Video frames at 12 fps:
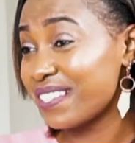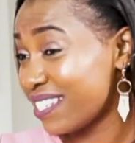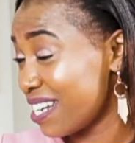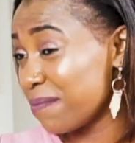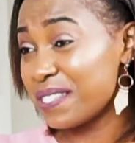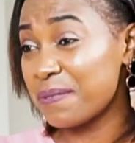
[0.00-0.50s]

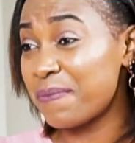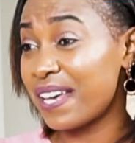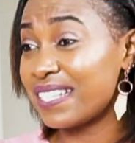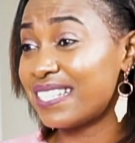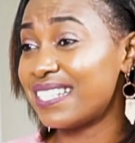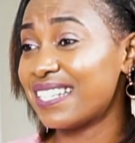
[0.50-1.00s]

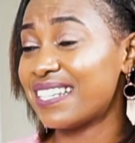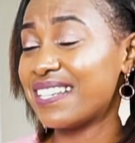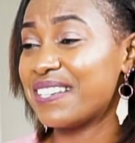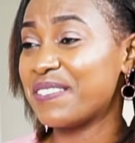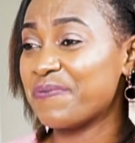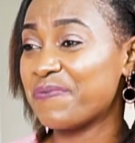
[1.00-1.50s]
advice would you
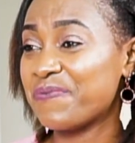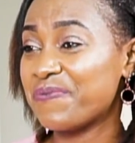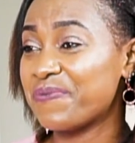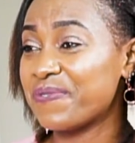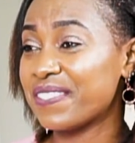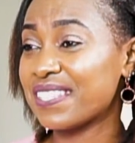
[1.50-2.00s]
give to
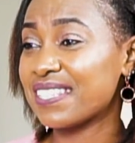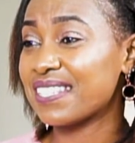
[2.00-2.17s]
people